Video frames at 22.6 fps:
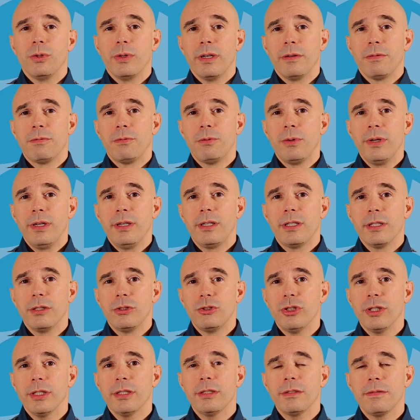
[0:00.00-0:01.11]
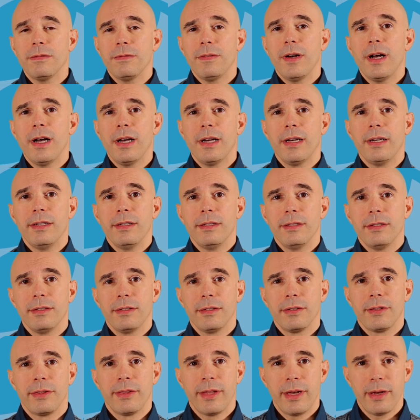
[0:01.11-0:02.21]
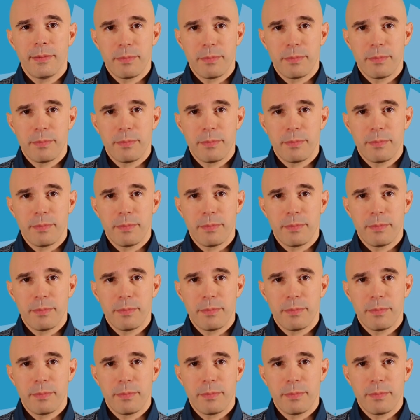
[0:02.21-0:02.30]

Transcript: if we could just find the